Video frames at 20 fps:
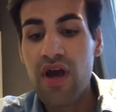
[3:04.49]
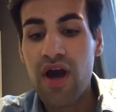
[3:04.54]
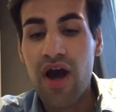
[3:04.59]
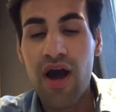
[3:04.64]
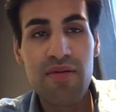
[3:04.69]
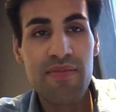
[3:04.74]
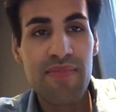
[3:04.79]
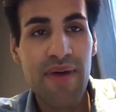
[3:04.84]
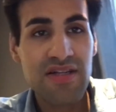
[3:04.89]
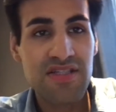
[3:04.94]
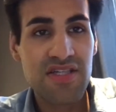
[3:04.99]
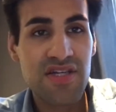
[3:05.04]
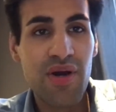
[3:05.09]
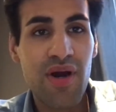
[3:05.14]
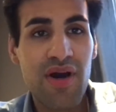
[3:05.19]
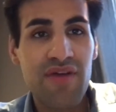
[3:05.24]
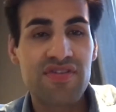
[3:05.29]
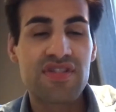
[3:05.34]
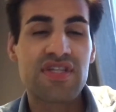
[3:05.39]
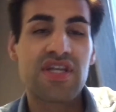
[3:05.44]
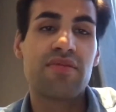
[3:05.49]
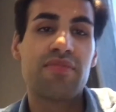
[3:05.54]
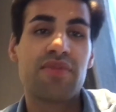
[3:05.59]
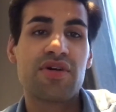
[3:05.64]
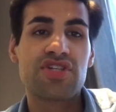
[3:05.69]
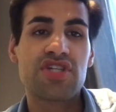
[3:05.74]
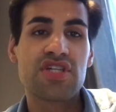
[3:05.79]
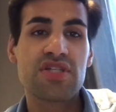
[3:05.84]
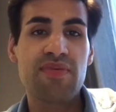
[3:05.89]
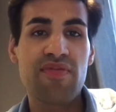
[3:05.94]
I'm about to go out for dinner,
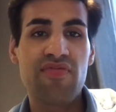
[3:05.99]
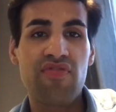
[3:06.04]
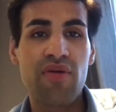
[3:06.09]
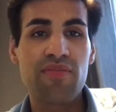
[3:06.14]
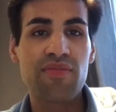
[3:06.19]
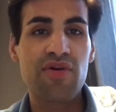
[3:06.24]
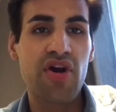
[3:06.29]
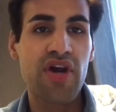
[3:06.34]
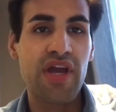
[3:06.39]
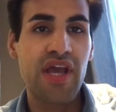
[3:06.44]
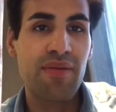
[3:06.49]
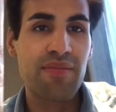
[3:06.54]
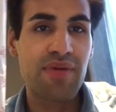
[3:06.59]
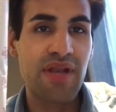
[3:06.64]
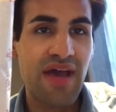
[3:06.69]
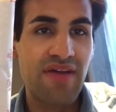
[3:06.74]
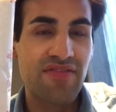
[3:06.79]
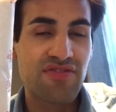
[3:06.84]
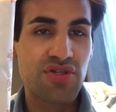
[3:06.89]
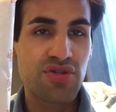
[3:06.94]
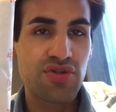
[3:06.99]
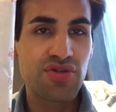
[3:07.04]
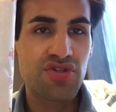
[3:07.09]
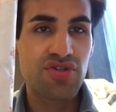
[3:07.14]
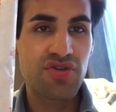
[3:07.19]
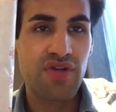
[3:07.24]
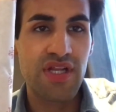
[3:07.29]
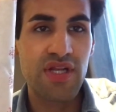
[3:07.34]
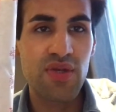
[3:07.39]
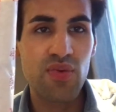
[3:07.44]
but just before I'm going, I'm gonna have 2
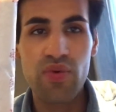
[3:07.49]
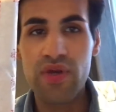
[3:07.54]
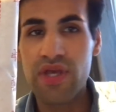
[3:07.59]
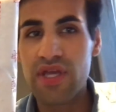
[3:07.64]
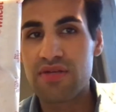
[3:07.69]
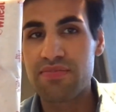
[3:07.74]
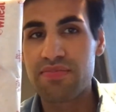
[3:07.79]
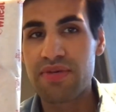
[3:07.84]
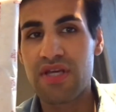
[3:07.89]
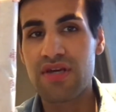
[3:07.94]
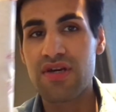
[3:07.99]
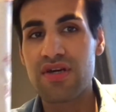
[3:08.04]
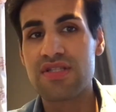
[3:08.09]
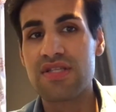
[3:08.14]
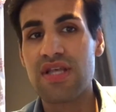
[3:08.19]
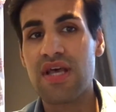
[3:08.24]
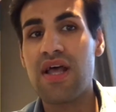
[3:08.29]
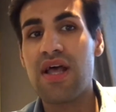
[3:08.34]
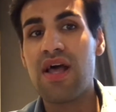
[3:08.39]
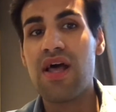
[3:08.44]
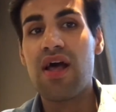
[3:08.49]
shredded wheat because